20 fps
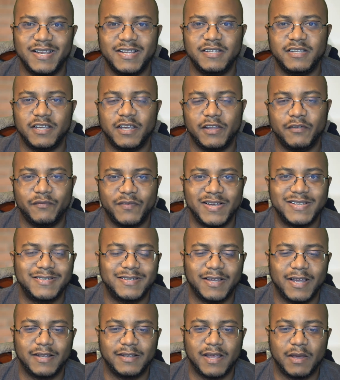I need to
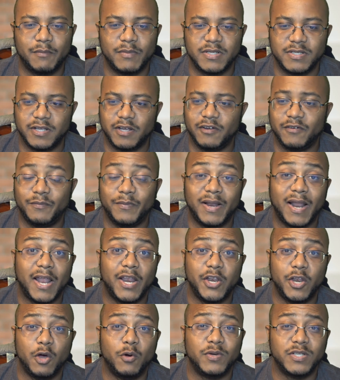investigate that myself, but I
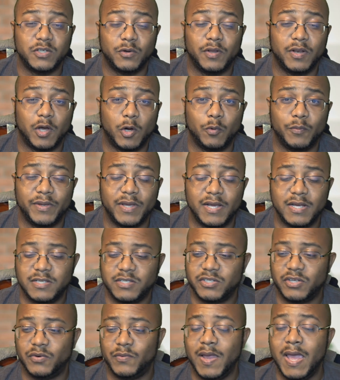know it's on OBS.
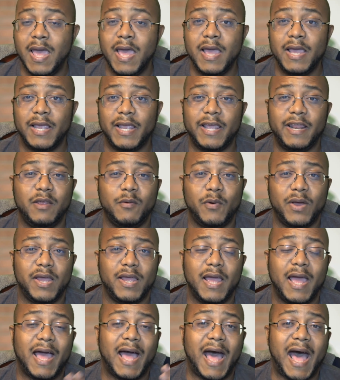So
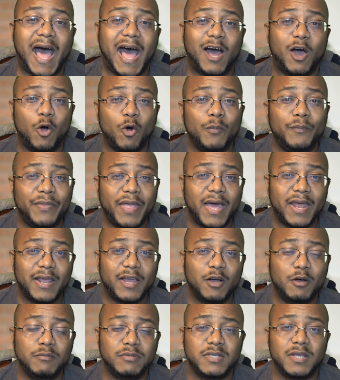anyway, I hope that
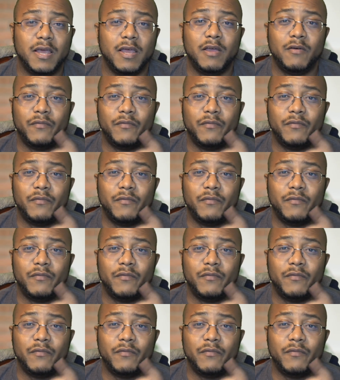helps.